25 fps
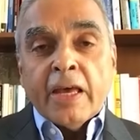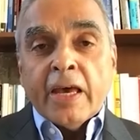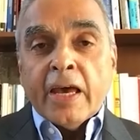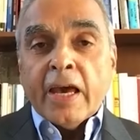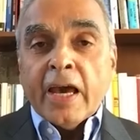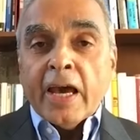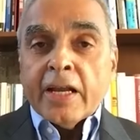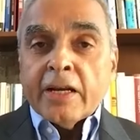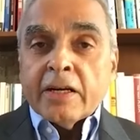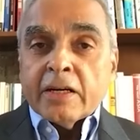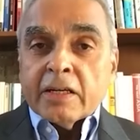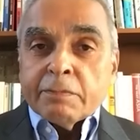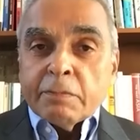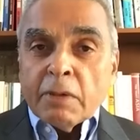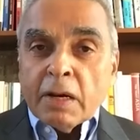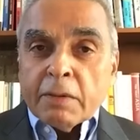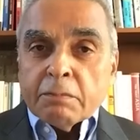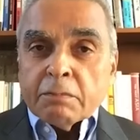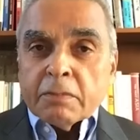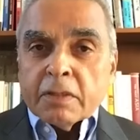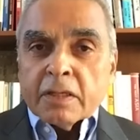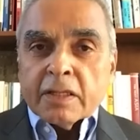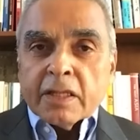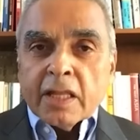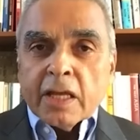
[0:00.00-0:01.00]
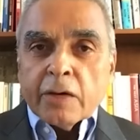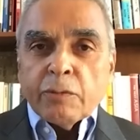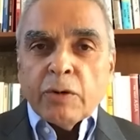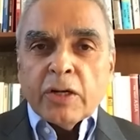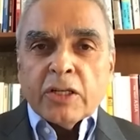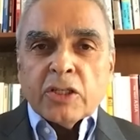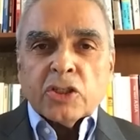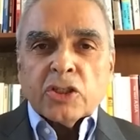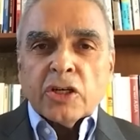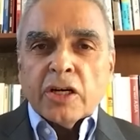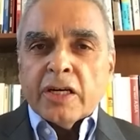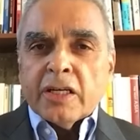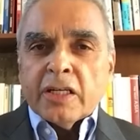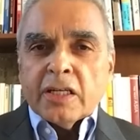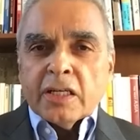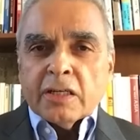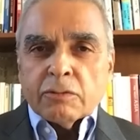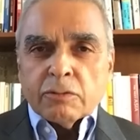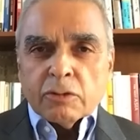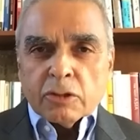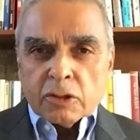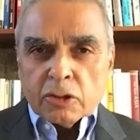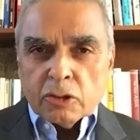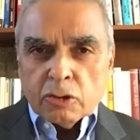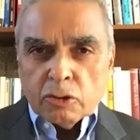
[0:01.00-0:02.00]
And remember that when China
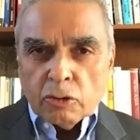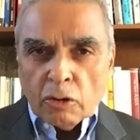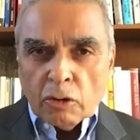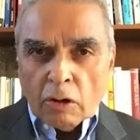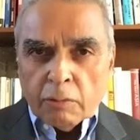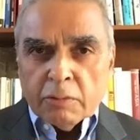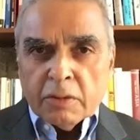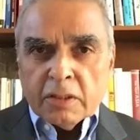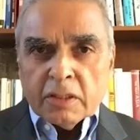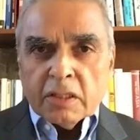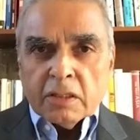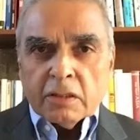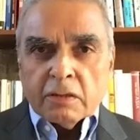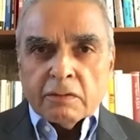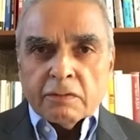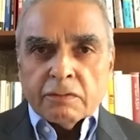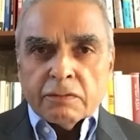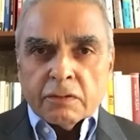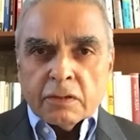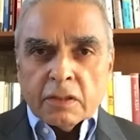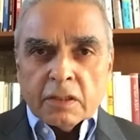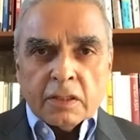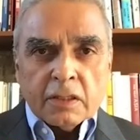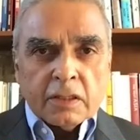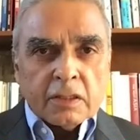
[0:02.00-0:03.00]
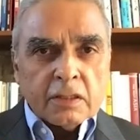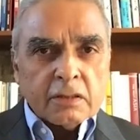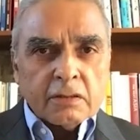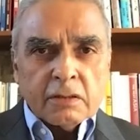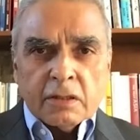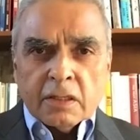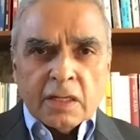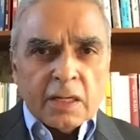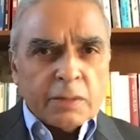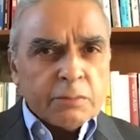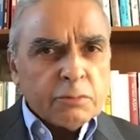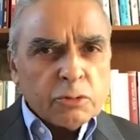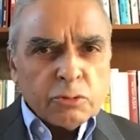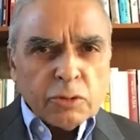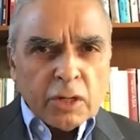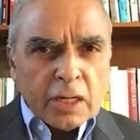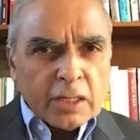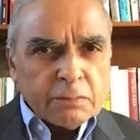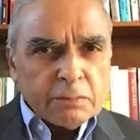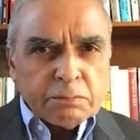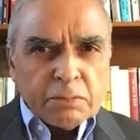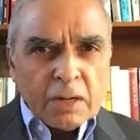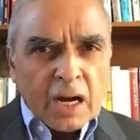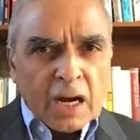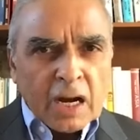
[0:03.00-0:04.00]
was dominant, the
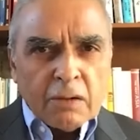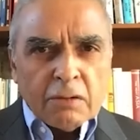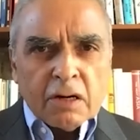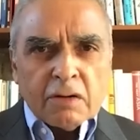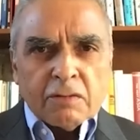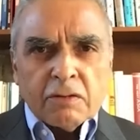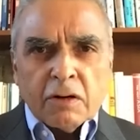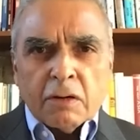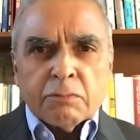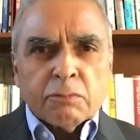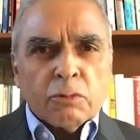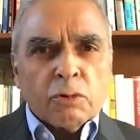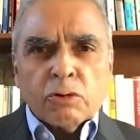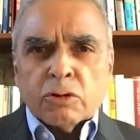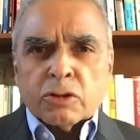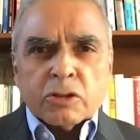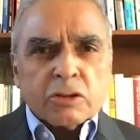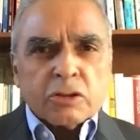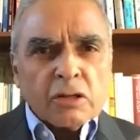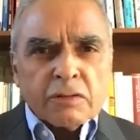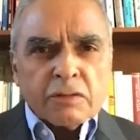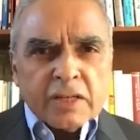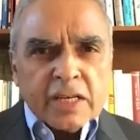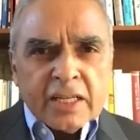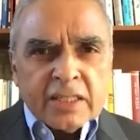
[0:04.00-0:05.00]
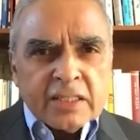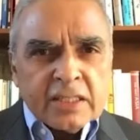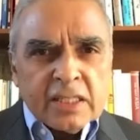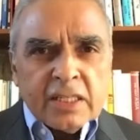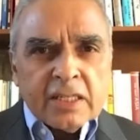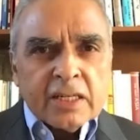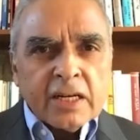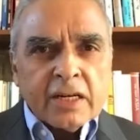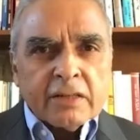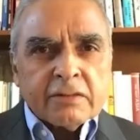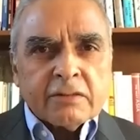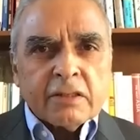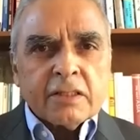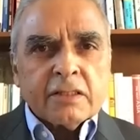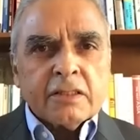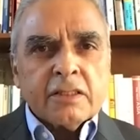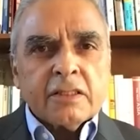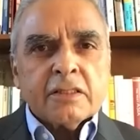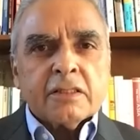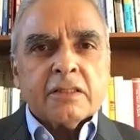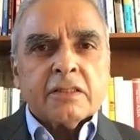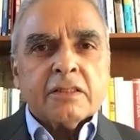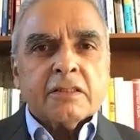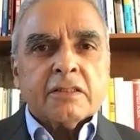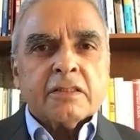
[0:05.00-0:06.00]
#1 power for most of 1800
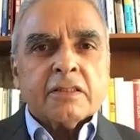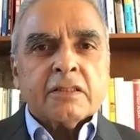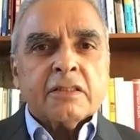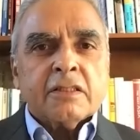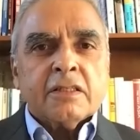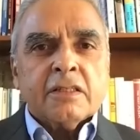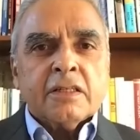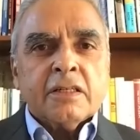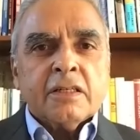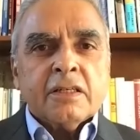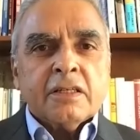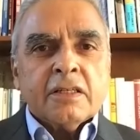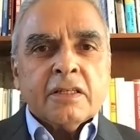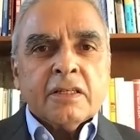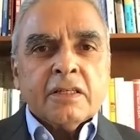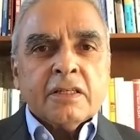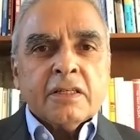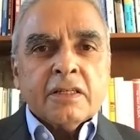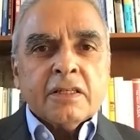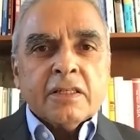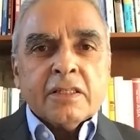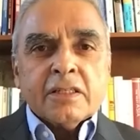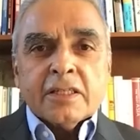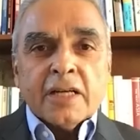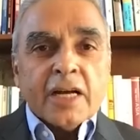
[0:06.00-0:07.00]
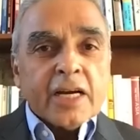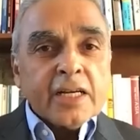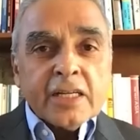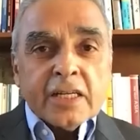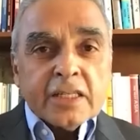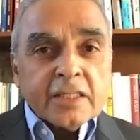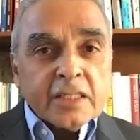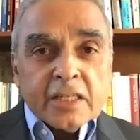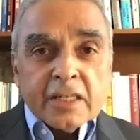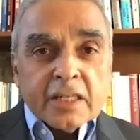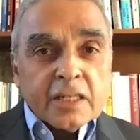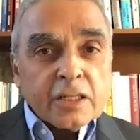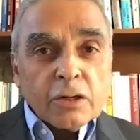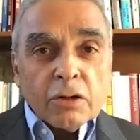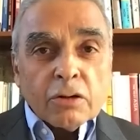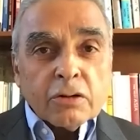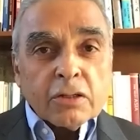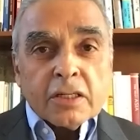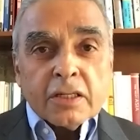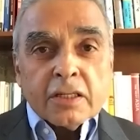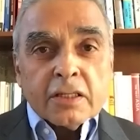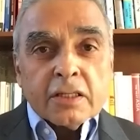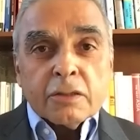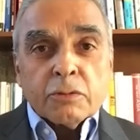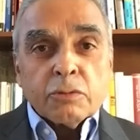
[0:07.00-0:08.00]
years, China didn't
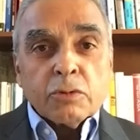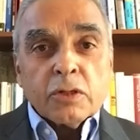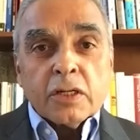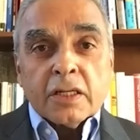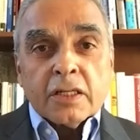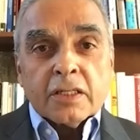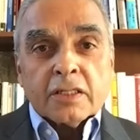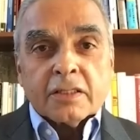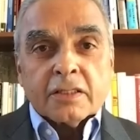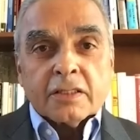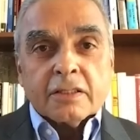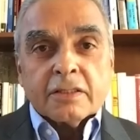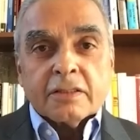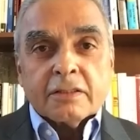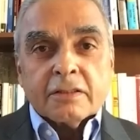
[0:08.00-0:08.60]
conquer the world.